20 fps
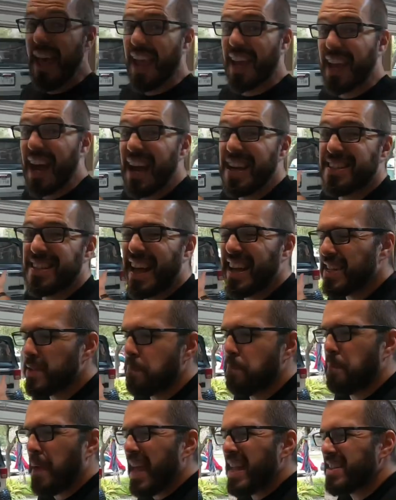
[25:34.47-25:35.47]
And guys, that's
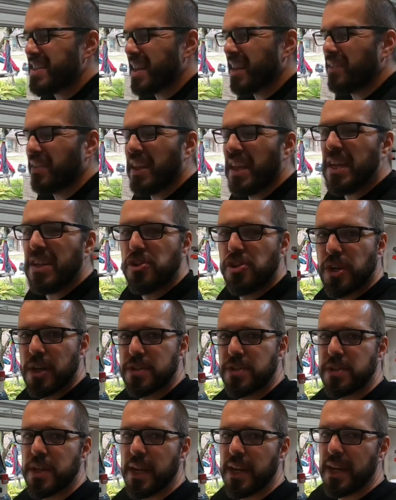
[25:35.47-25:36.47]
basically
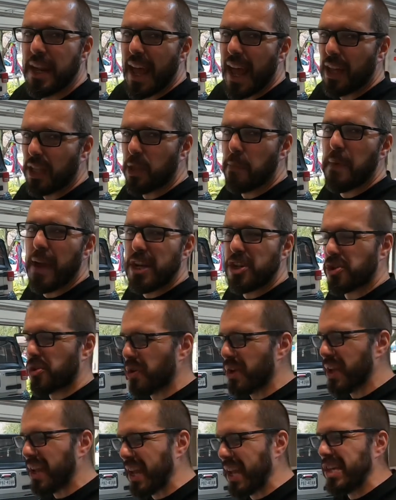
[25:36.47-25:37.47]
just an
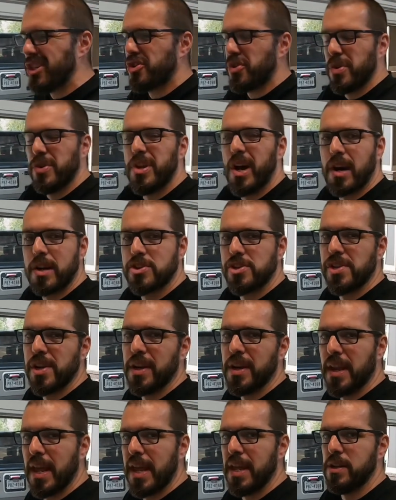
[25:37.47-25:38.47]
elementary
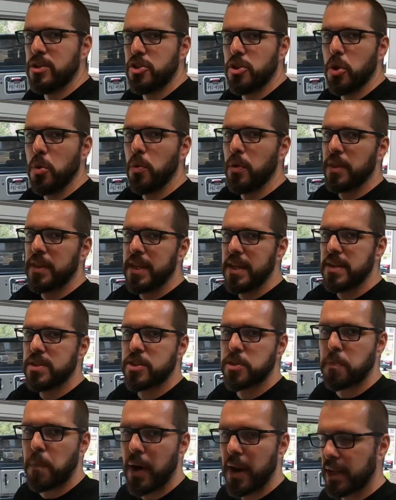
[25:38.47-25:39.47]
introduction into these
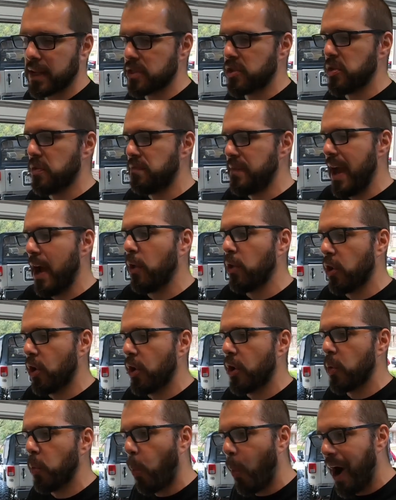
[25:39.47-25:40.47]
springs. You've now
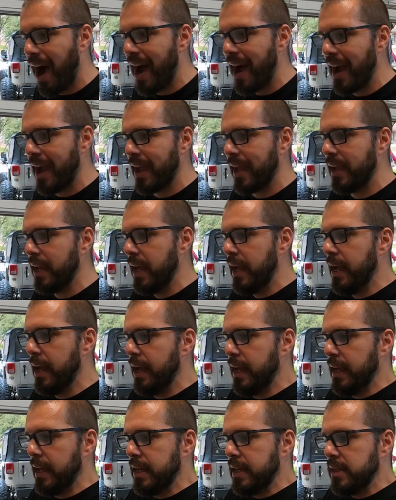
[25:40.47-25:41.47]
learned why
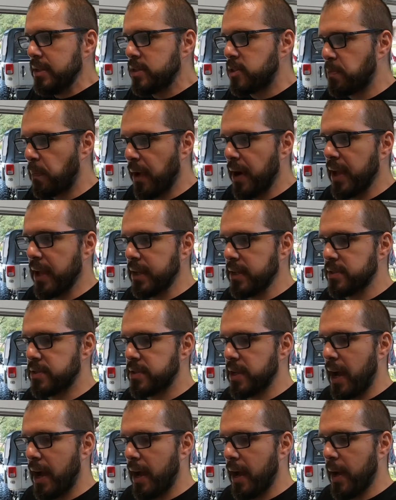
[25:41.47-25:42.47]

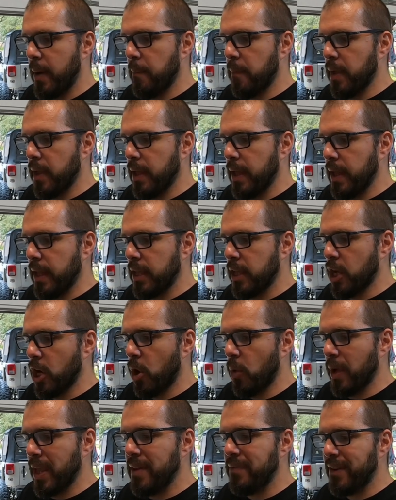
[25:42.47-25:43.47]
springs,
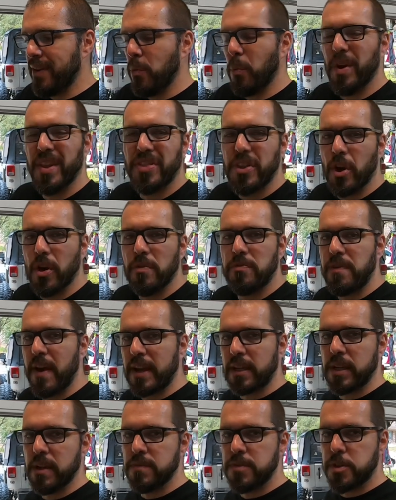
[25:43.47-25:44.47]
even with their
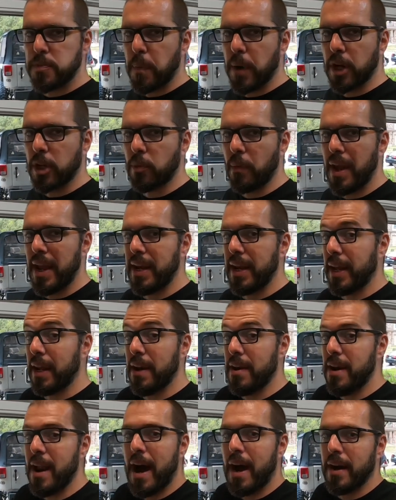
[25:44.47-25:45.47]
effective spring
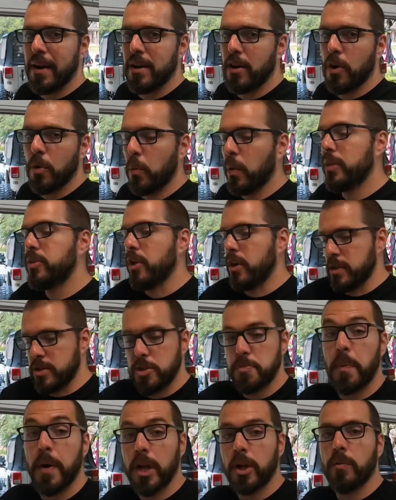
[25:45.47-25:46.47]
rating not, or with their
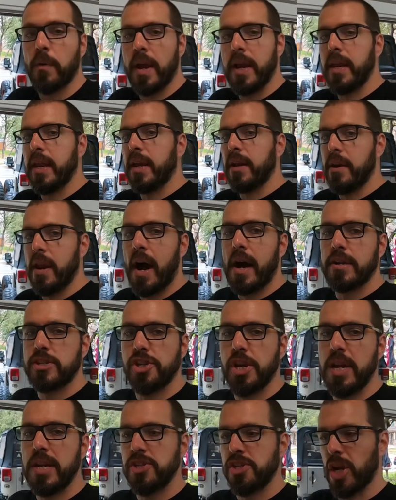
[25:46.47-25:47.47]
spring rating not
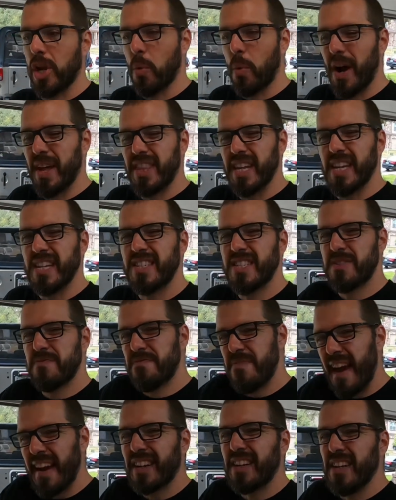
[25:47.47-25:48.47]
changing, why the
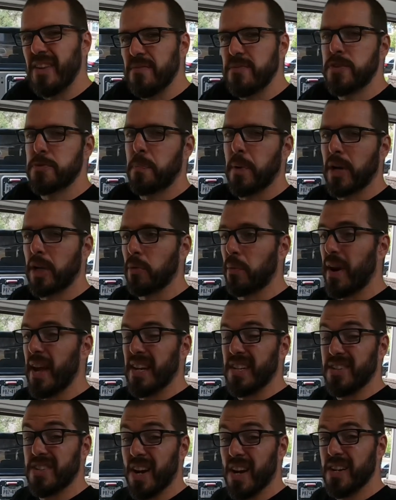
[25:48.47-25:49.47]
effective spring
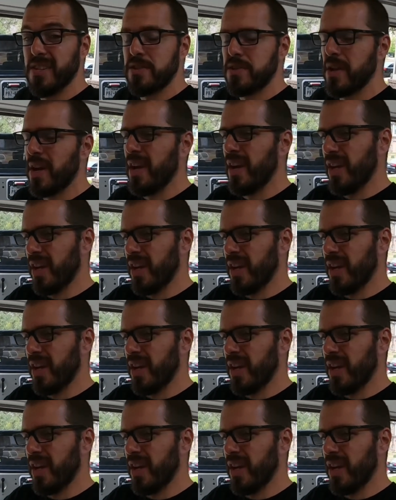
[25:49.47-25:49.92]
rate does.